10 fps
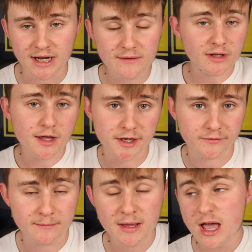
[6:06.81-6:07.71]
Ever heard of
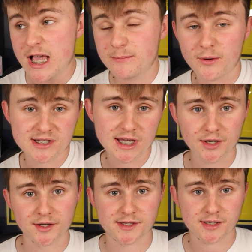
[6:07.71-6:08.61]
him? He's pretty
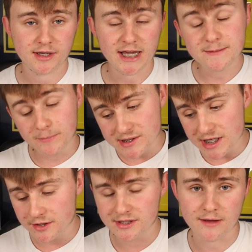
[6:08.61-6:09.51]
good. He's pretty
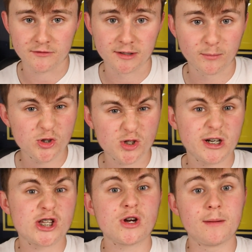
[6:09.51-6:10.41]
good, Kevin De Bruyne. Just won
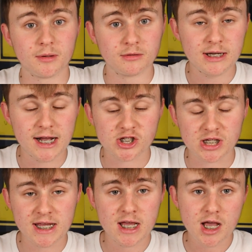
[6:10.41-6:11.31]
a treble,
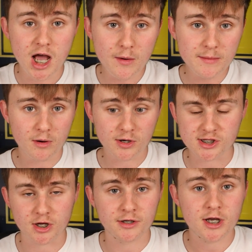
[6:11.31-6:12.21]
actually. Owen
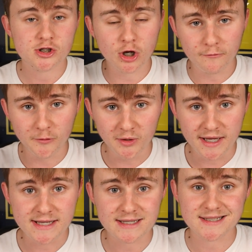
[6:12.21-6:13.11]
Moxon, top 4
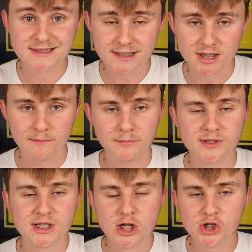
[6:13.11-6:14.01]
leagues, assist
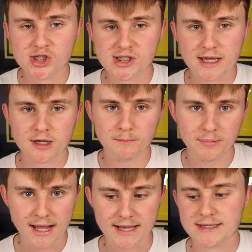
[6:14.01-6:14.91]
numbers, just second
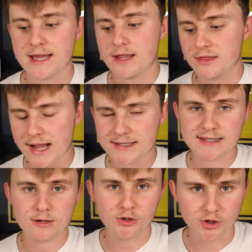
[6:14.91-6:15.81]
place. That is
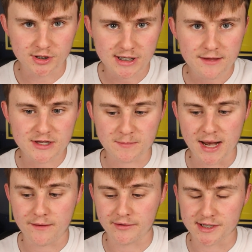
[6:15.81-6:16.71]
how good this
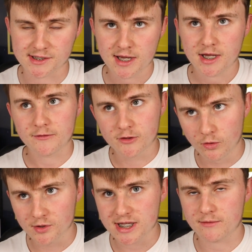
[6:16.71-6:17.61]
player is. Of
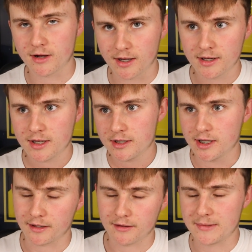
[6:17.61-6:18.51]
course, there are,
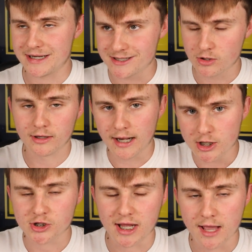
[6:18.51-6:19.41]
he's not
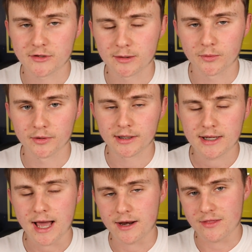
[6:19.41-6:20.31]
literally Kevin De Bruyne
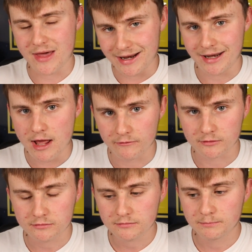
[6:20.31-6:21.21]
and at that
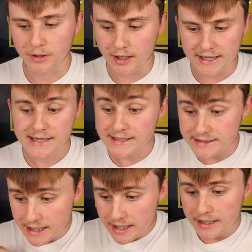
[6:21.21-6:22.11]
level, but
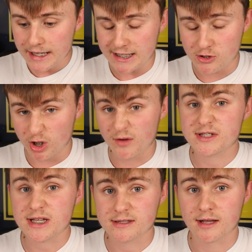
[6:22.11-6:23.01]
he's got a lot of
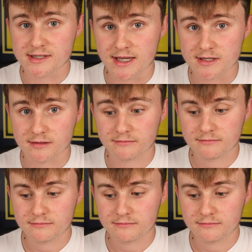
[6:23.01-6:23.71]
assists last season.